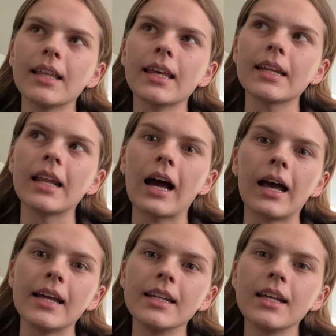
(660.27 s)
at like
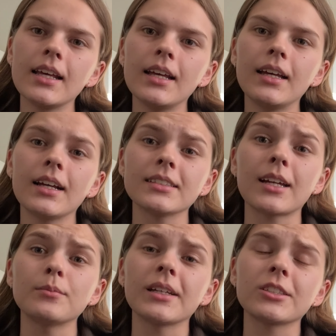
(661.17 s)
9 because
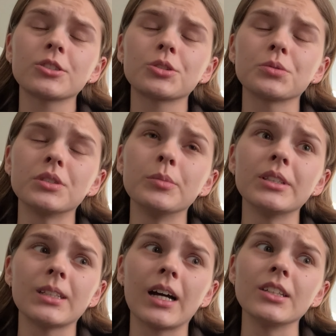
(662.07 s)
I'm extremely
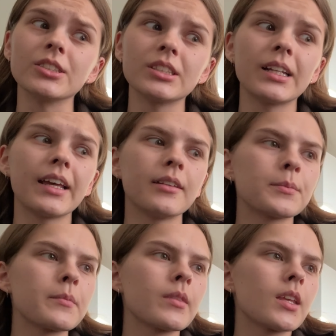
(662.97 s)
tired today.
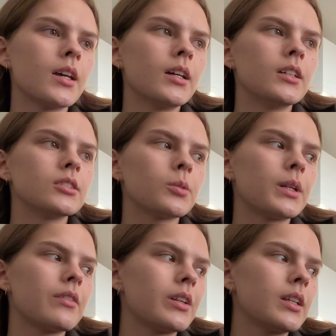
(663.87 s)
So I
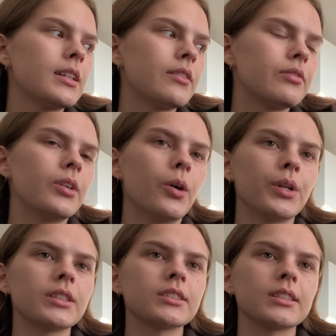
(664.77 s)
definitely
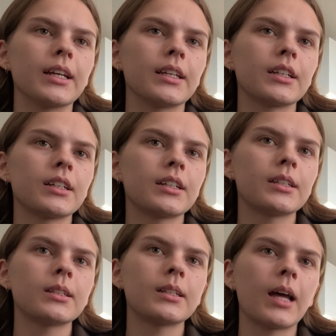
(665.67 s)
noticed like
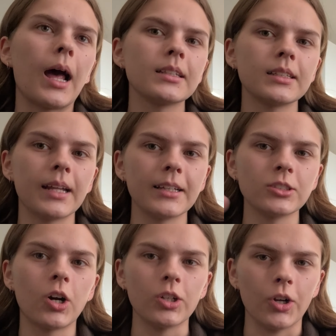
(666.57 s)
as the day's
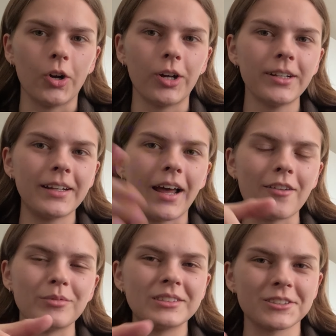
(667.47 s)
gone on,
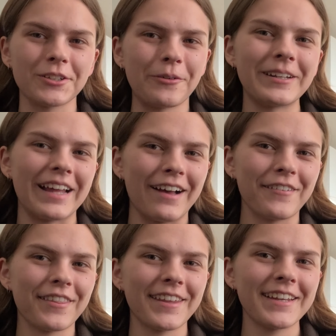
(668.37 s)
I've been slowing down
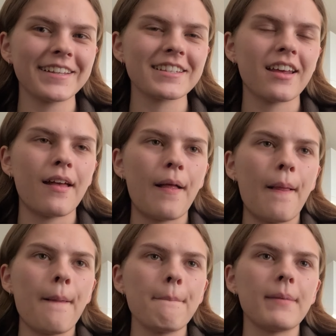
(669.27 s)
at things,
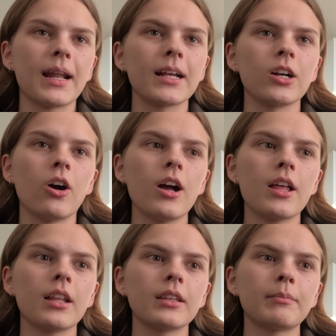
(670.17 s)
but I got
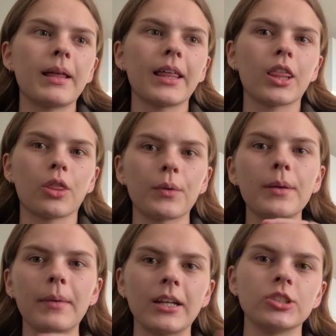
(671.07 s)
my like three
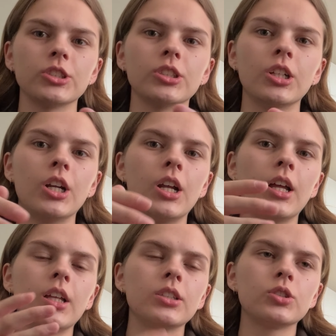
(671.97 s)
major
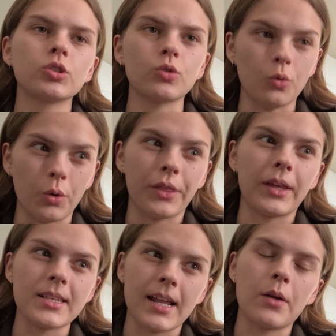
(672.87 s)
school
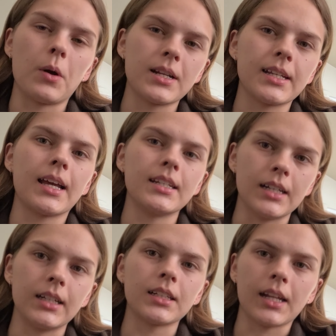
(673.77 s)
things that I wanted to get
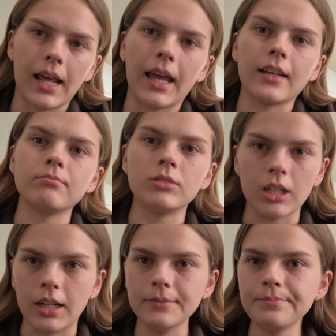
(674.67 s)
done today
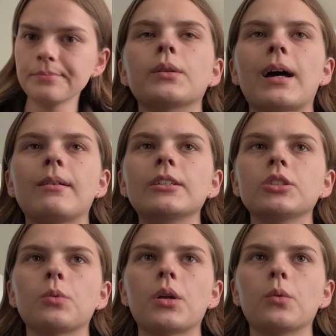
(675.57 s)
done. now I
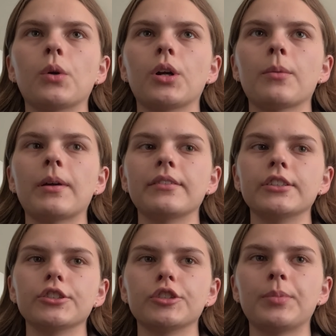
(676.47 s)
just want to work on my
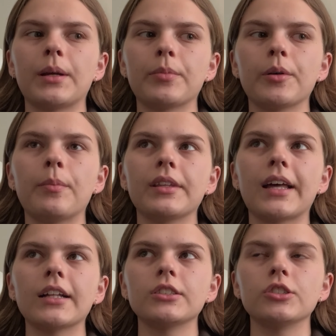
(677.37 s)
research paper, but
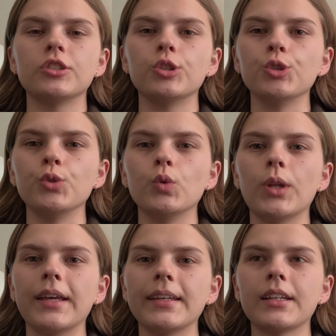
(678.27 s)
that's due
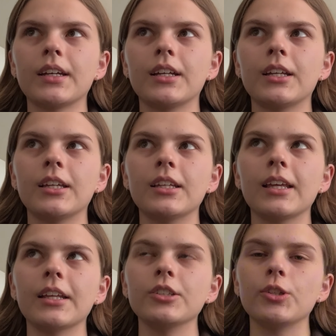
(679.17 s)
like
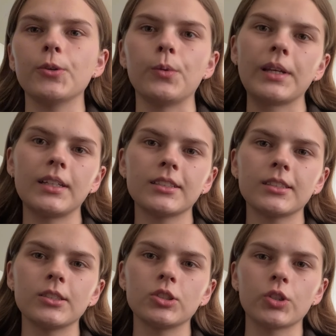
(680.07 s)
in two weeks.
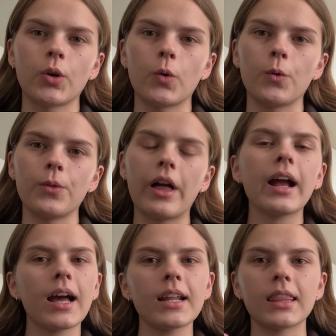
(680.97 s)
So that
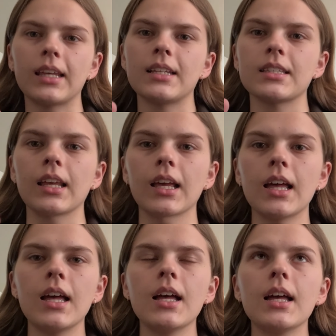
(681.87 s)
kind of thing is like
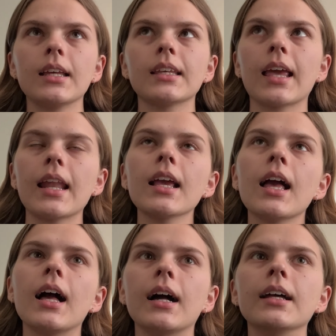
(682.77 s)
getting
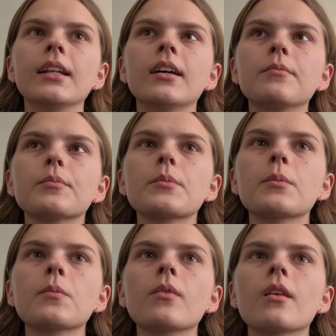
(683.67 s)
ahead
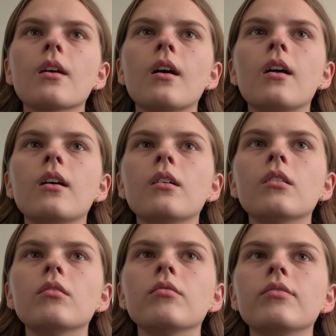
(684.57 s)

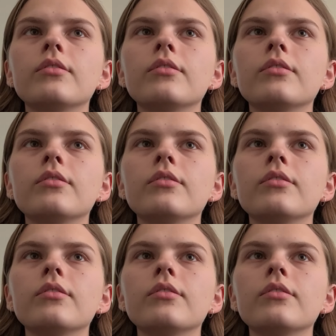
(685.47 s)
of